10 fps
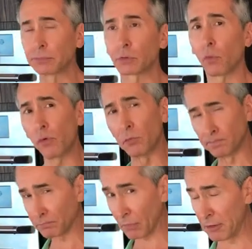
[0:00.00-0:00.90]

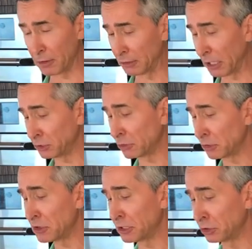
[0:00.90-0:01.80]
Ooh, and a nice little
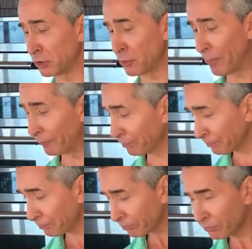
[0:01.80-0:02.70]
kick too.
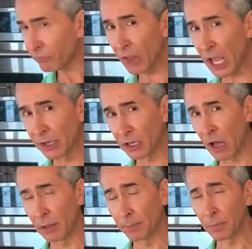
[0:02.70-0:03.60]
And the
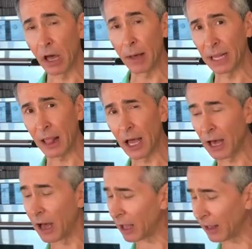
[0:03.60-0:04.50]

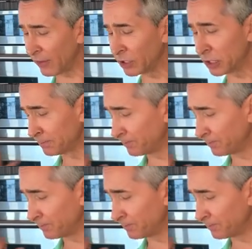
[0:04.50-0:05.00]
Kalamata olives